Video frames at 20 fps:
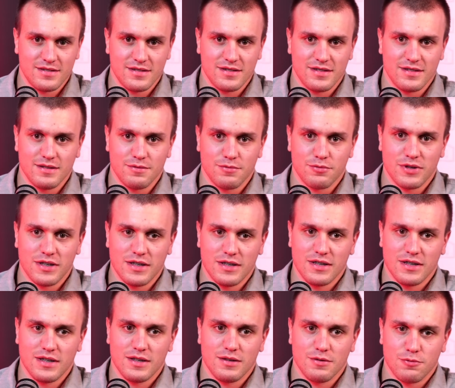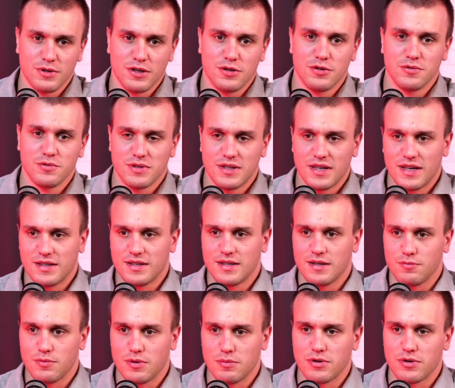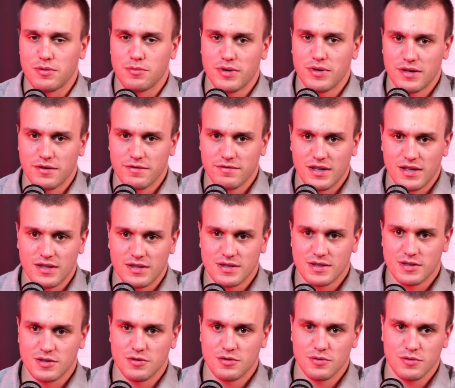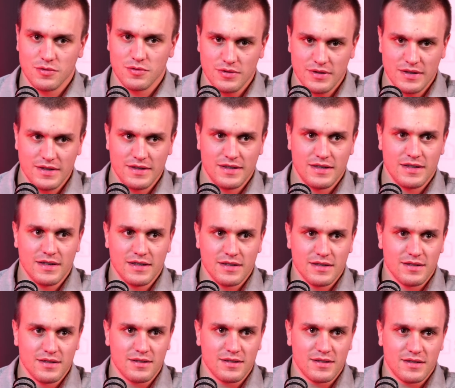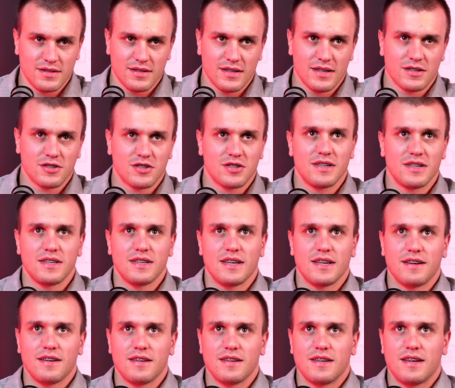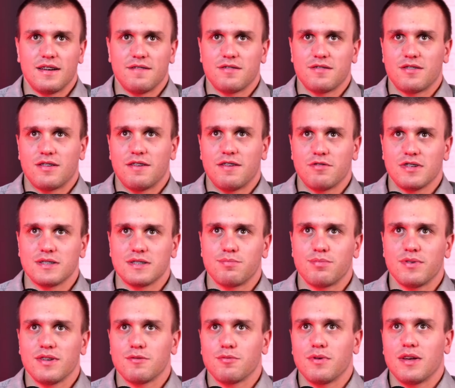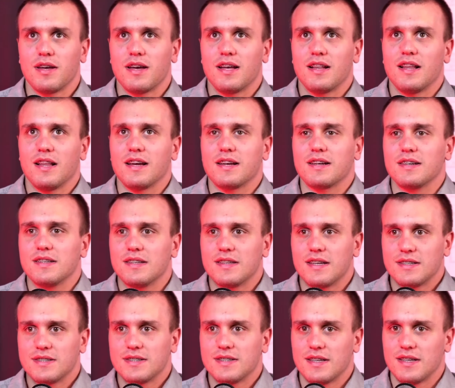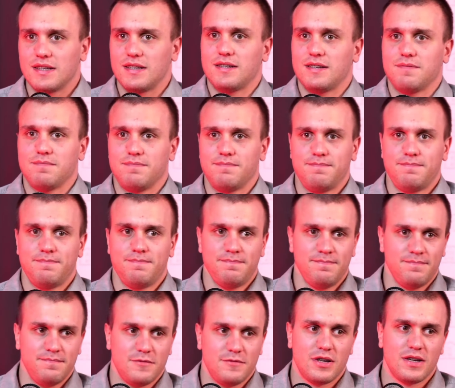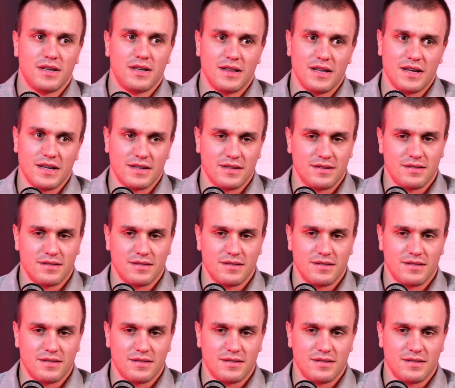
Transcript: we knew that, and we were aware of that. So actually, after every sprint, we had like a testing. We had like